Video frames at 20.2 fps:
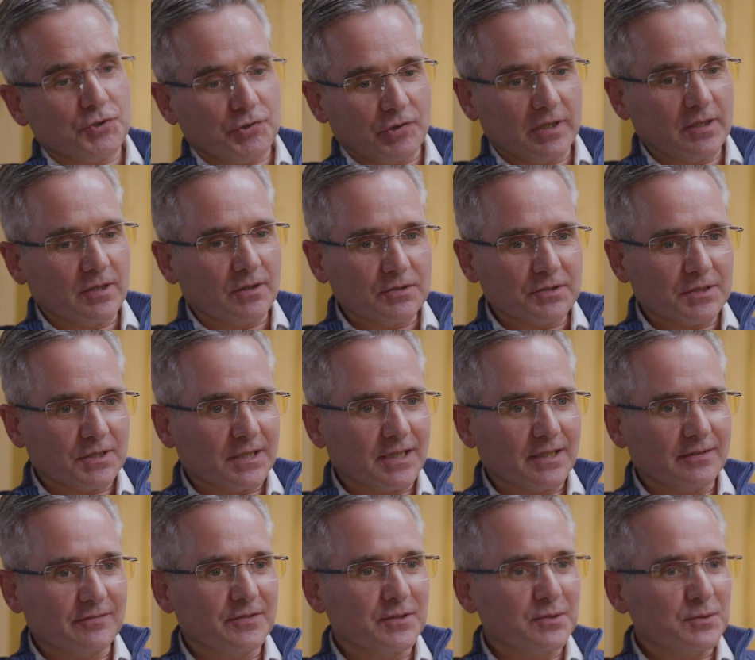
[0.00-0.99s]
Triodos, to
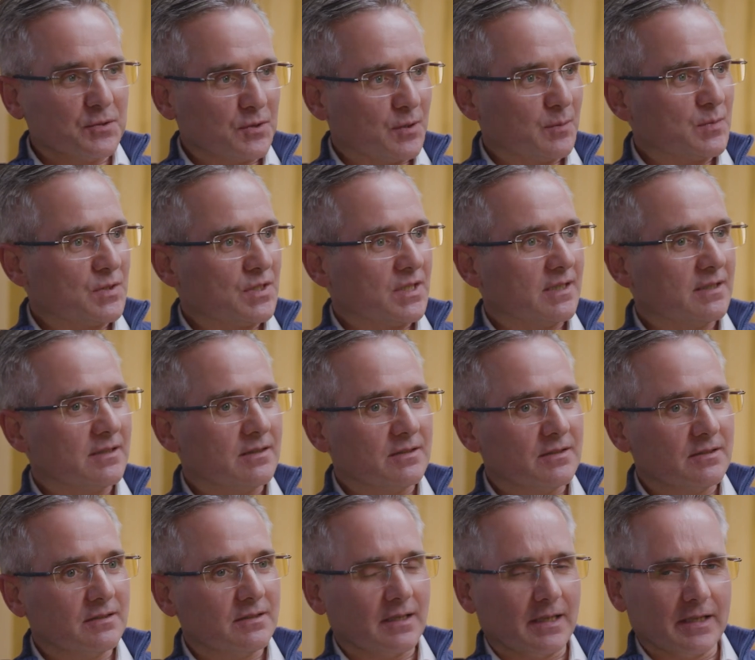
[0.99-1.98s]
give you some
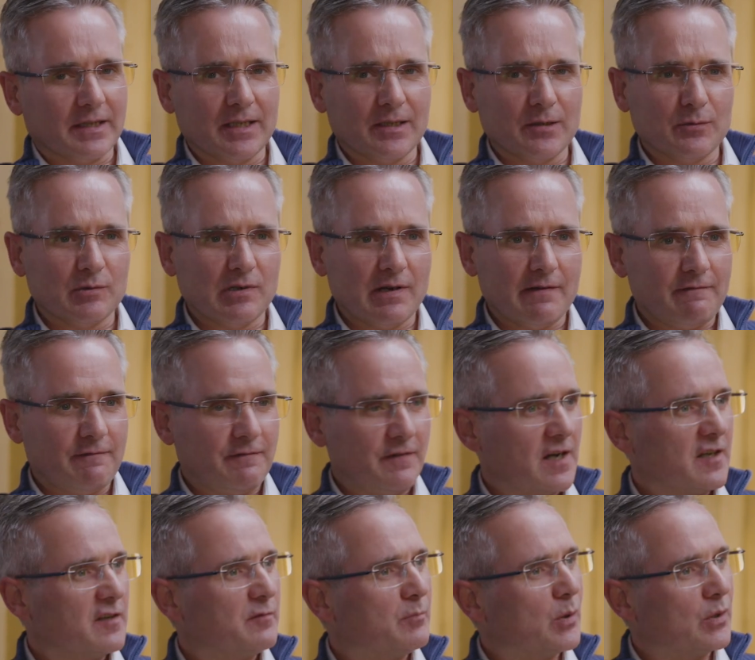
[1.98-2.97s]
sense, I think we're at
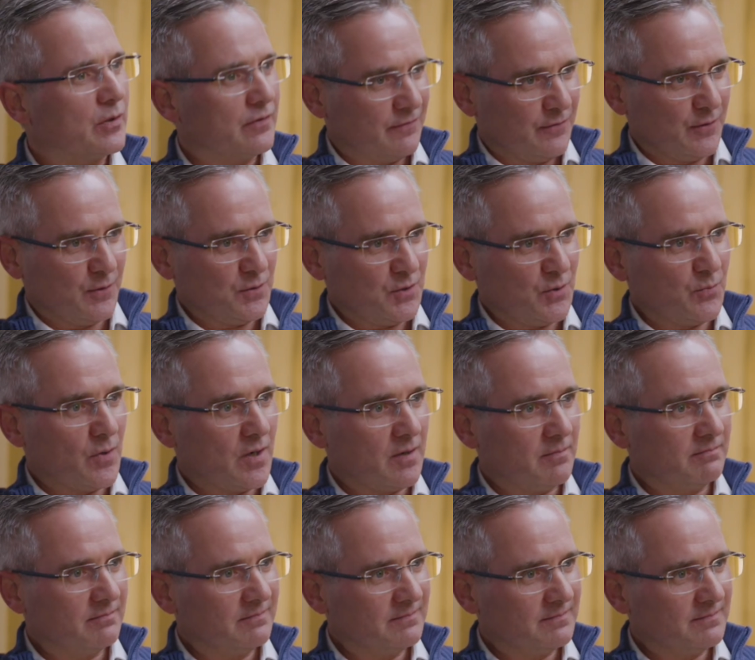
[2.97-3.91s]
5.4 to 1.